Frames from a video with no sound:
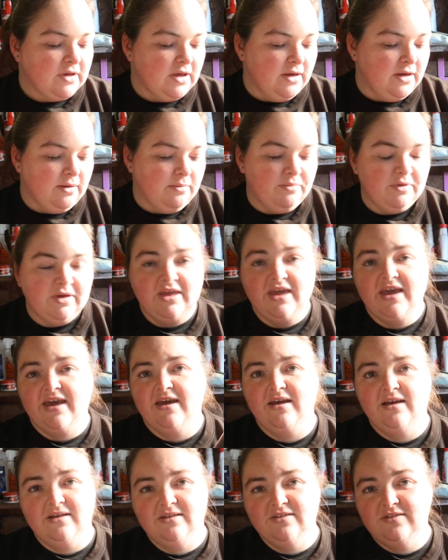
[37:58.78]
But
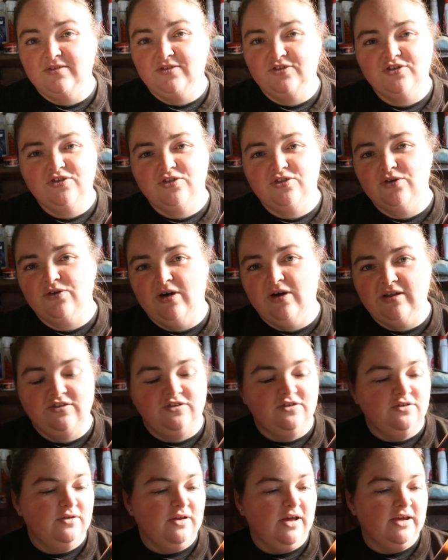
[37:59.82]
yeah, I just thought
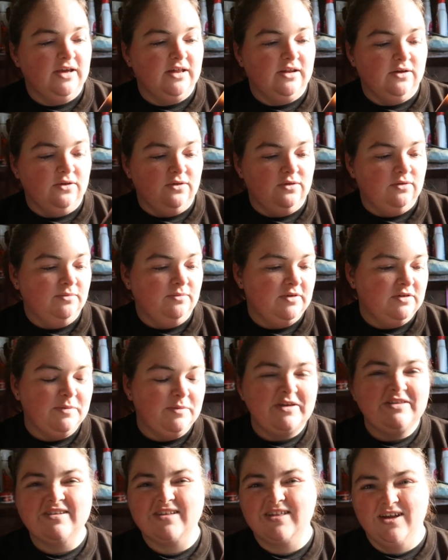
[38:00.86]
I'd do like a little, it's
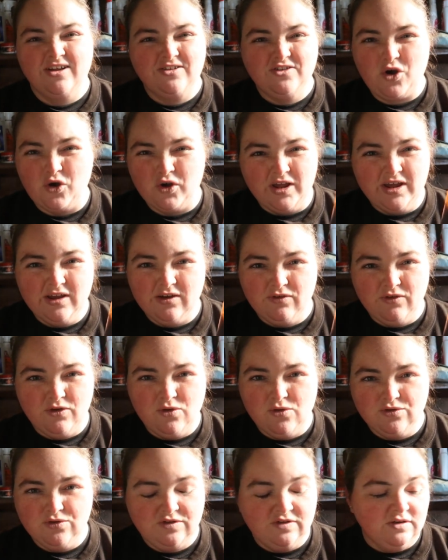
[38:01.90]
basically a tonic for
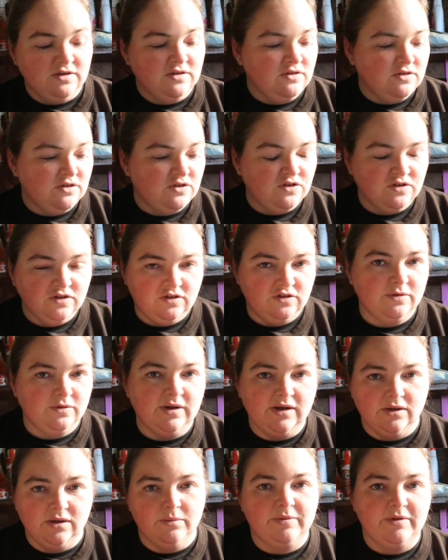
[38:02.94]
horses, so just
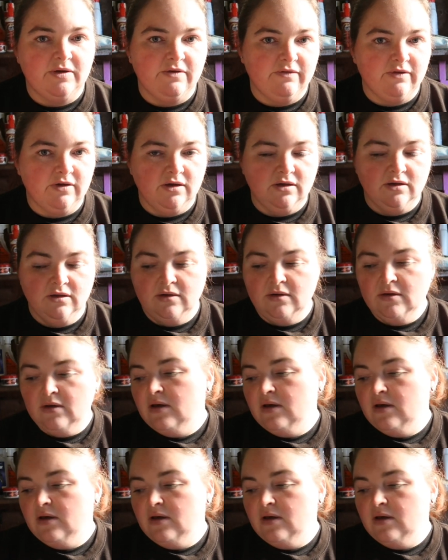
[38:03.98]
do a little bit of a